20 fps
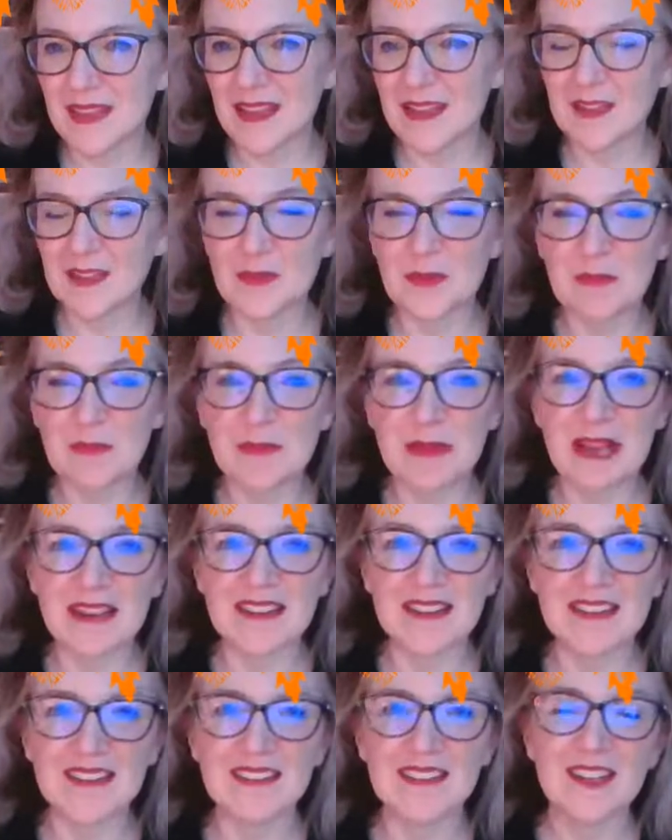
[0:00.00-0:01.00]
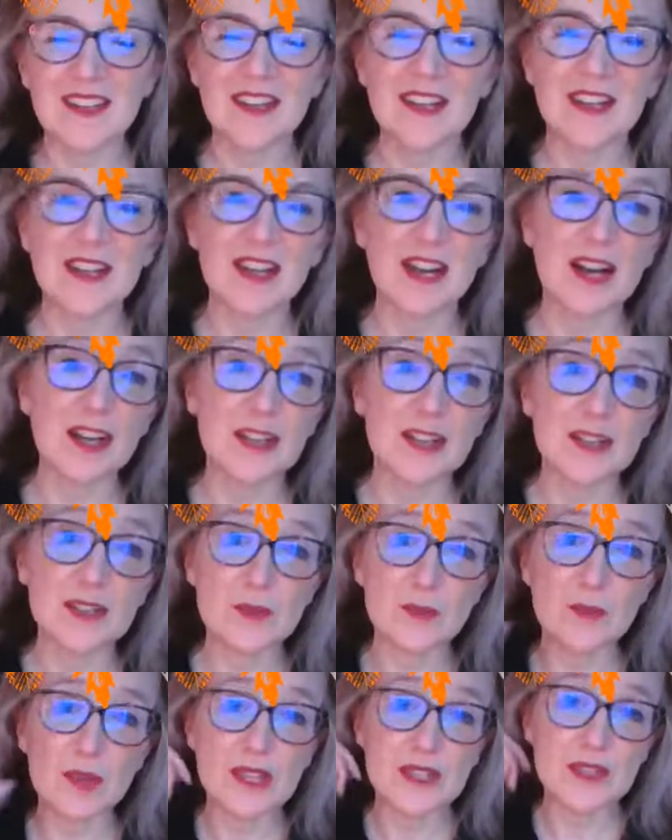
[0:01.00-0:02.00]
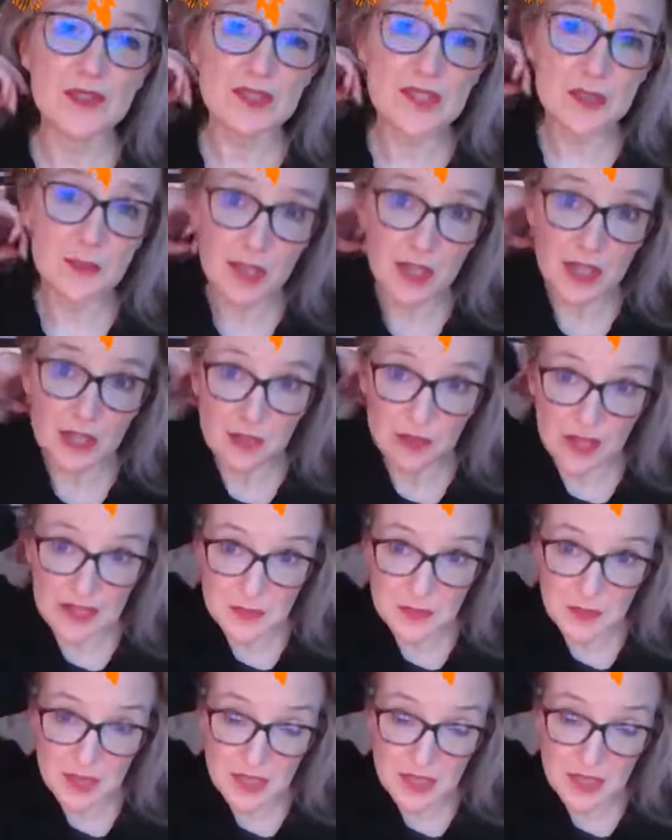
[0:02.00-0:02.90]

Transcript: Hello, Rebecca. Uh, it, is there something you guys